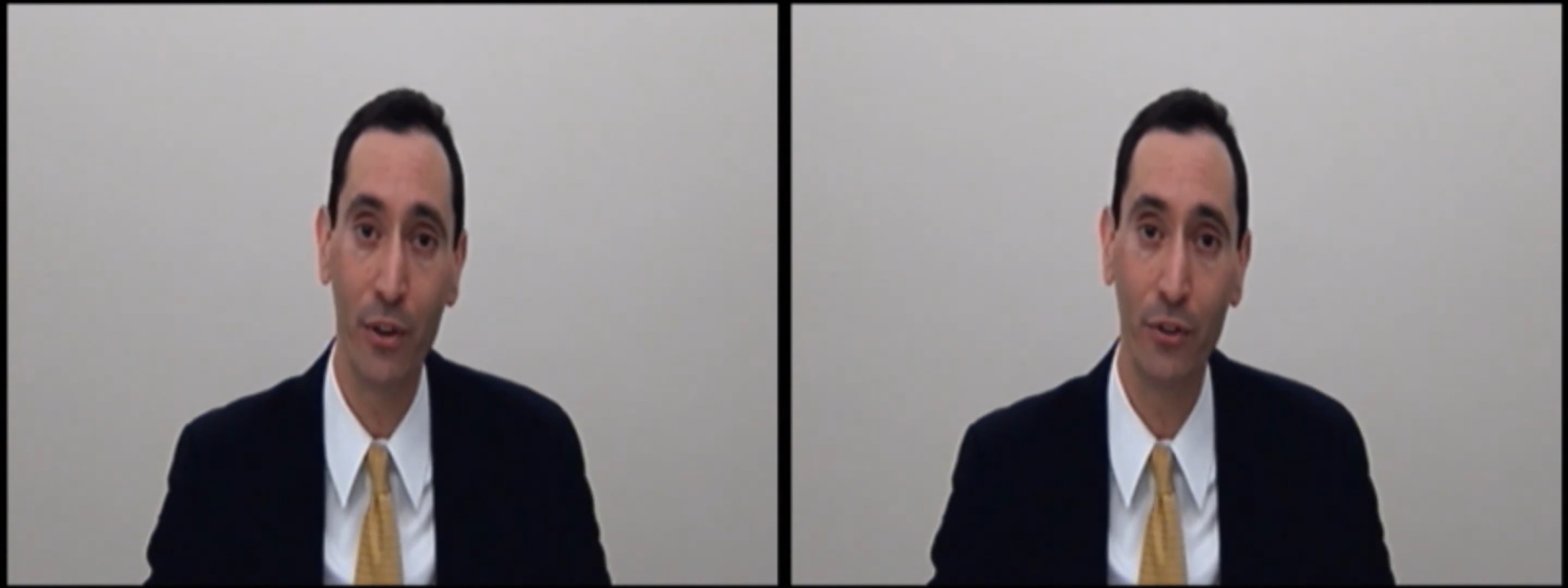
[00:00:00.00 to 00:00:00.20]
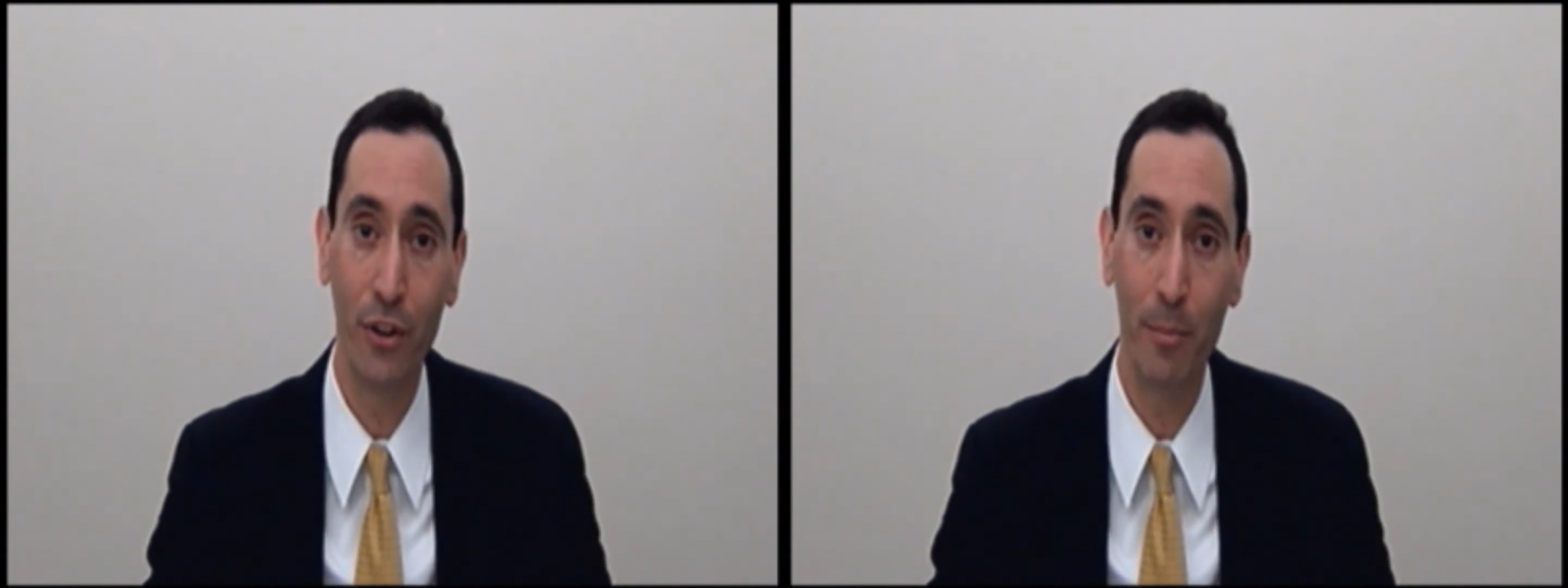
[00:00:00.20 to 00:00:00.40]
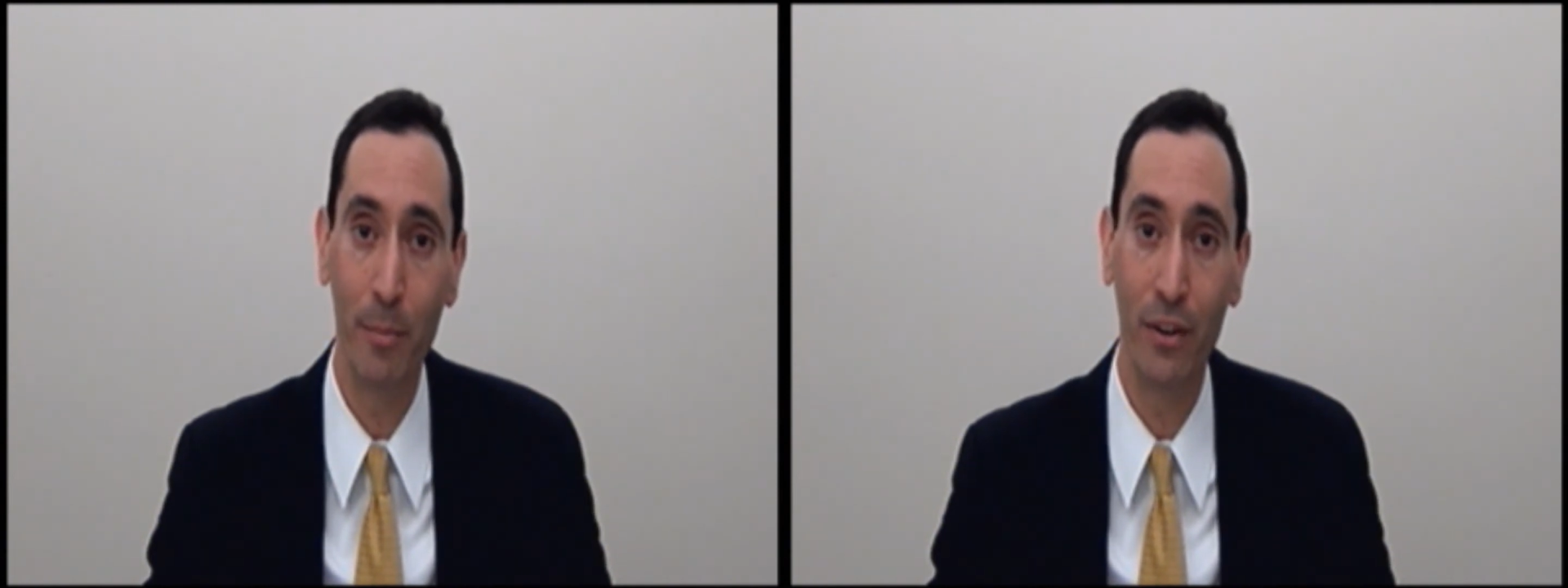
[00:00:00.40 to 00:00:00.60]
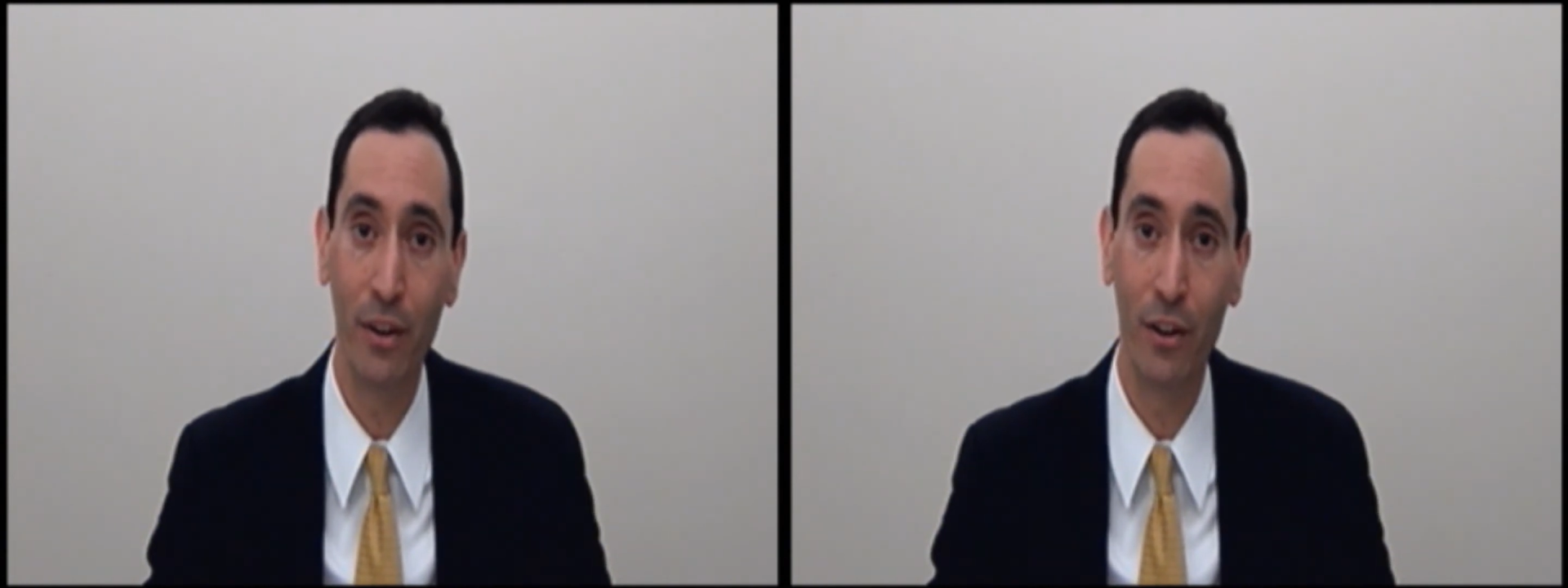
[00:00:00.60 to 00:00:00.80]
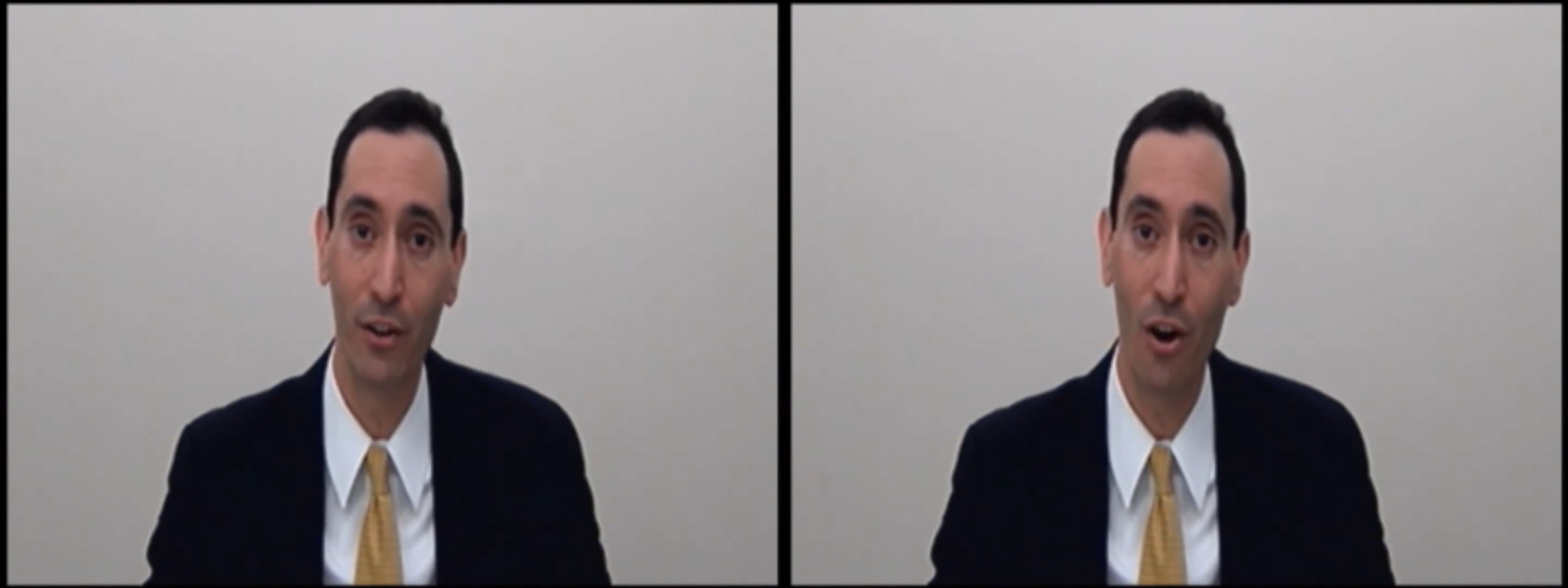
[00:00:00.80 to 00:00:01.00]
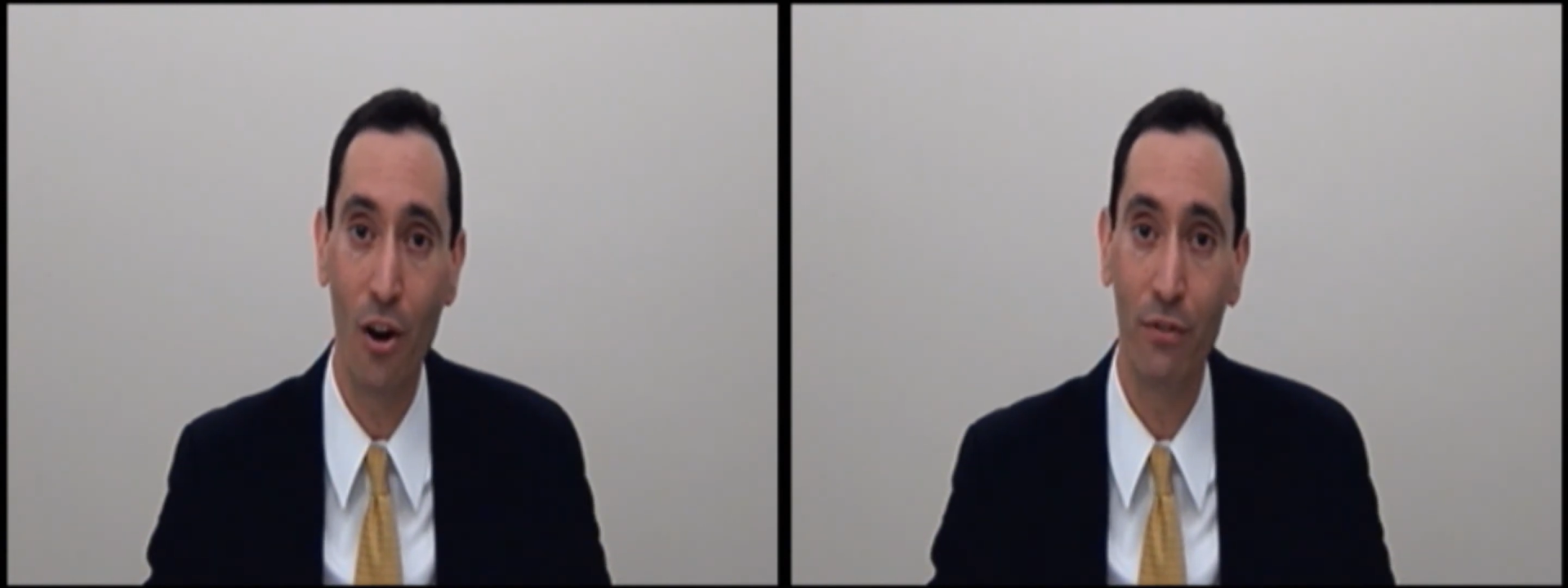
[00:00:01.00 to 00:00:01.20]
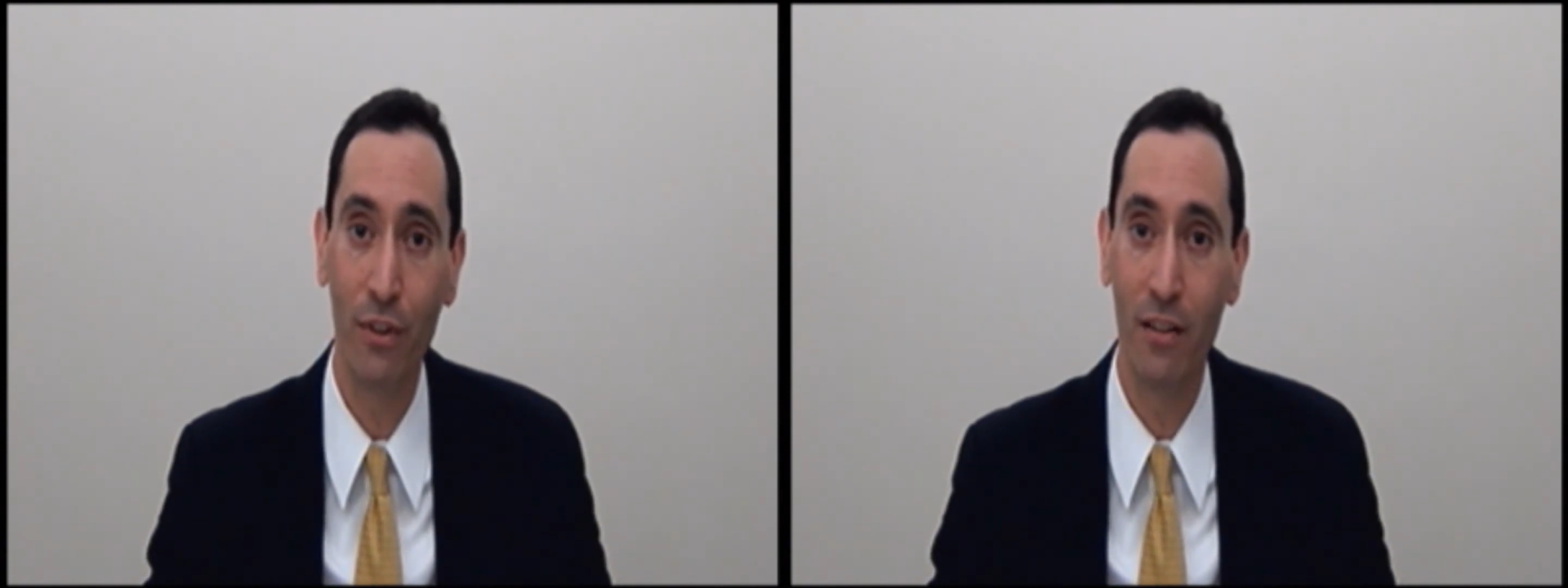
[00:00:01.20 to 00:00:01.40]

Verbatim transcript: entertainment, golf,